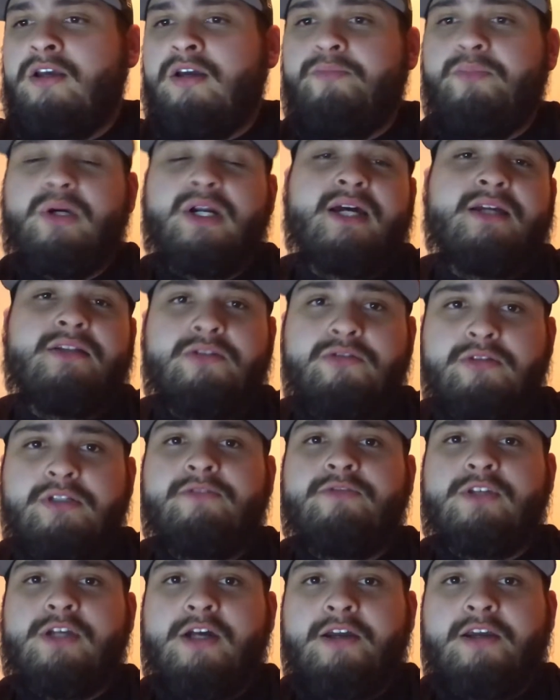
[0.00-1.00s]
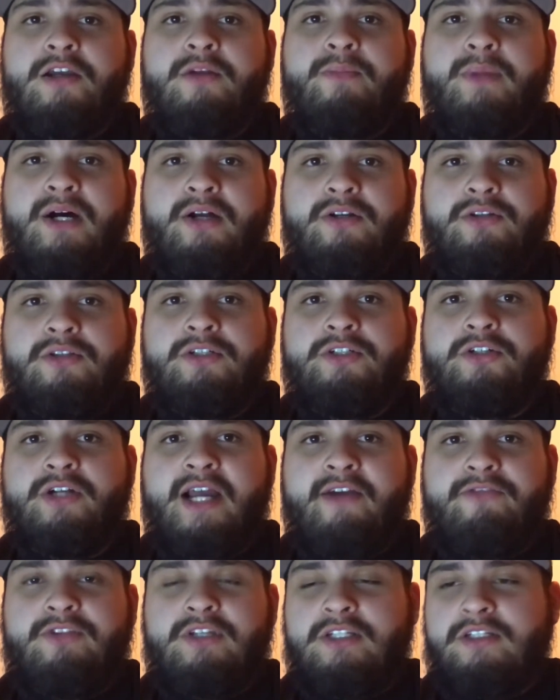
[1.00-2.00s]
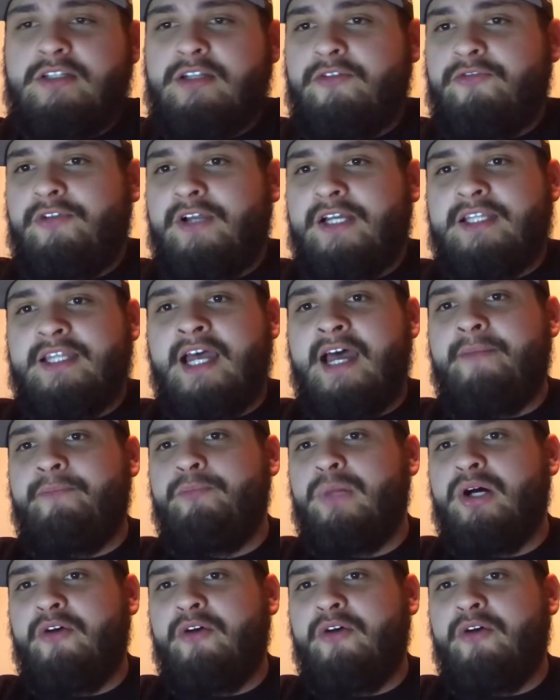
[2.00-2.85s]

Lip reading: but I do love talking about the draft and stuff like that.